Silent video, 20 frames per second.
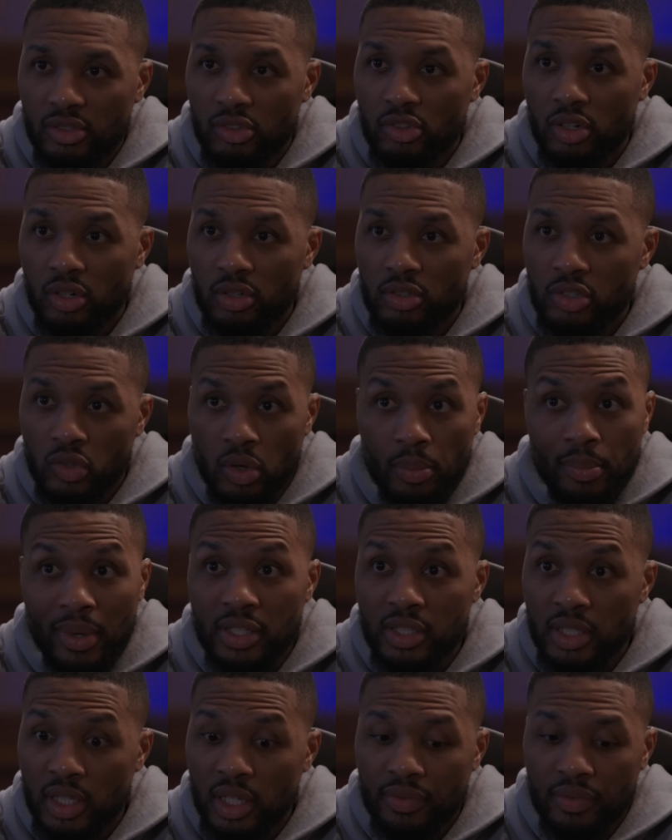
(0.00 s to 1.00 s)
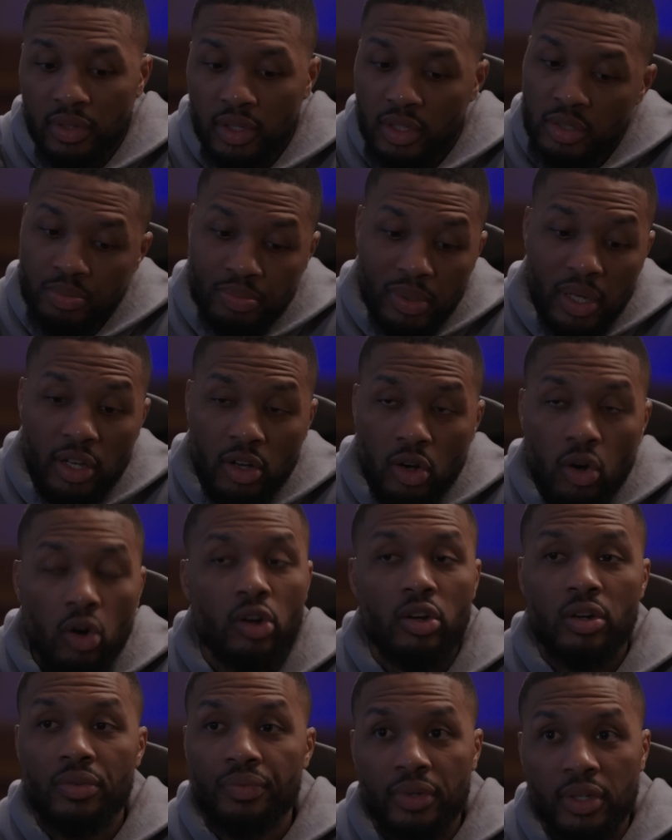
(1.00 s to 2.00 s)
You know, so it makes it's probably
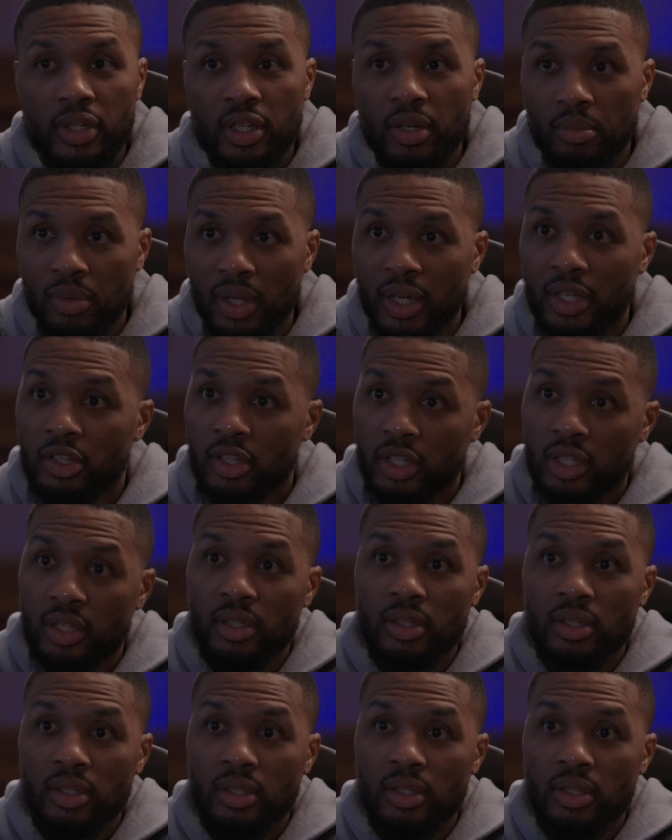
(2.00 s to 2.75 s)
harder for him. Like,